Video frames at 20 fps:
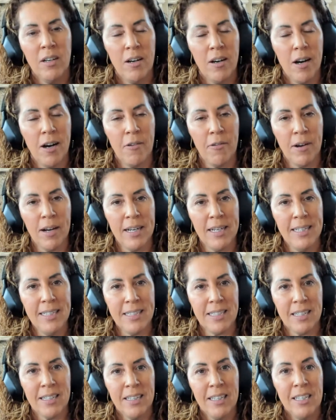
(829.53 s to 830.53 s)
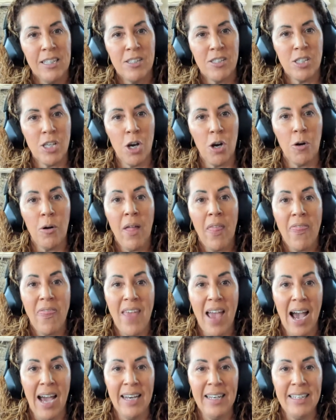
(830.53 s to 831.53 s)
All right. So
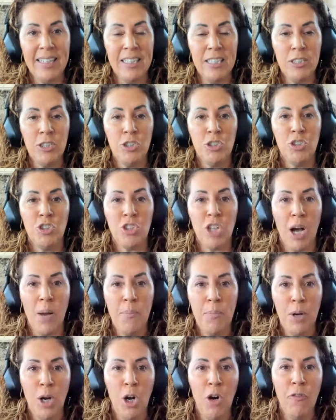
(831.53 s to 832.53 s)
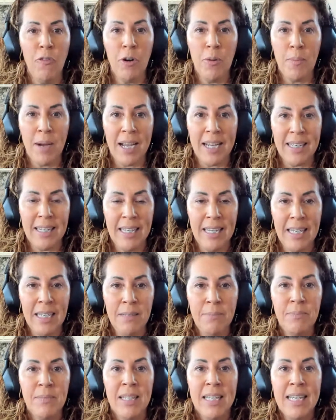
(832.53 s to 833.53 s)
that is jump over my
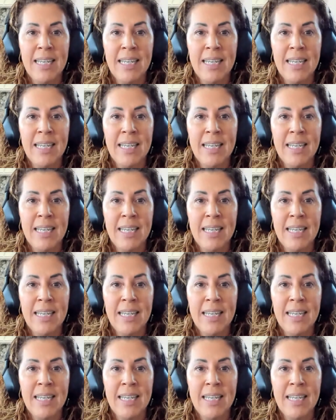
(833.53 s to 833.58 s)
knee.